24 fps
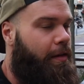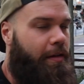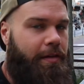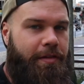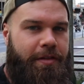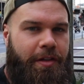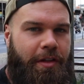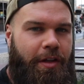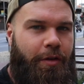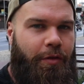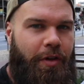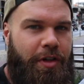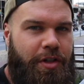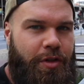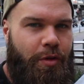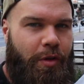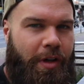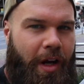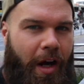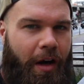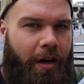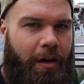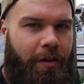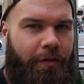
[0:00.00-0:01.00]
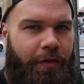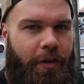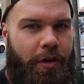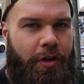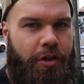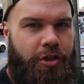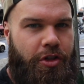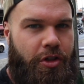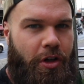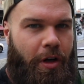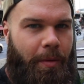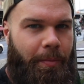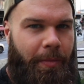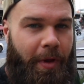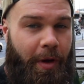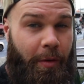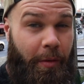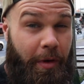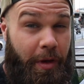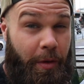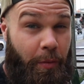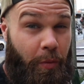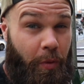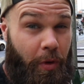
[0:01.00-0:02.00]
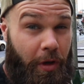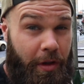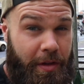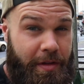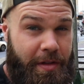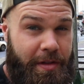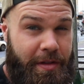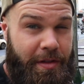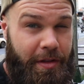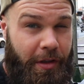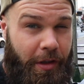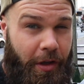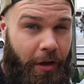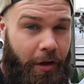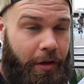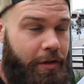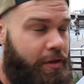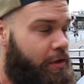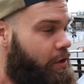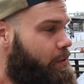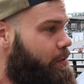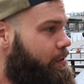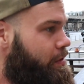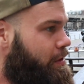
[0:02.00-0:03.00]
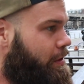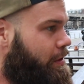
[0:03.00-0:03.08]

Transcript: So the original currywurst shop that we wanted to go to was